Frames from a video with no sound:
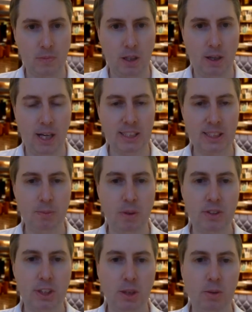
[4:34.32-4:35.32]
I had to move
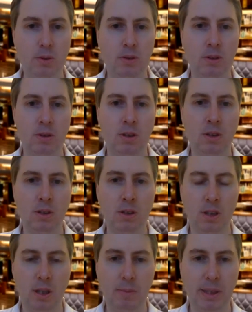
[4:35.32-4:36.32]
soon
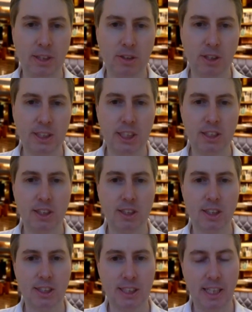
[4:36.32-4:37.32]
and make the transition a
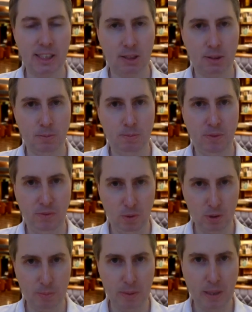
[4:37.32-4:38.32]
success
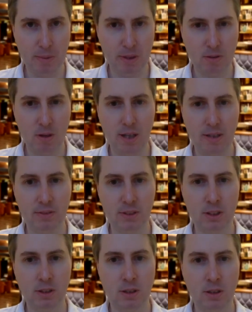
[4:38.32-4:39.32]
before the baby arrived
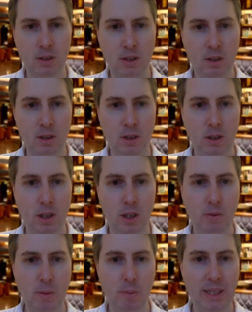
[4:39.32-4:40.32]
or
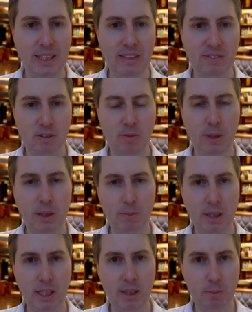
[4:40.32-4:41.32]
we might never have been
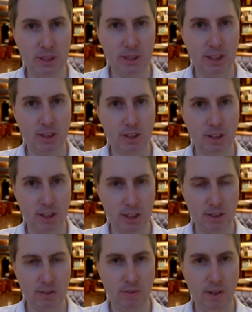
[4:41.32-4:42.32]
in a position to
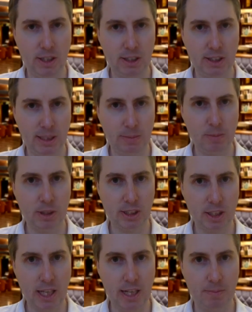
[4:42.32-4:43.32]
justify the same risk
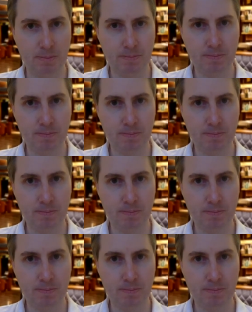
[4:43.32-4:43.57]
again.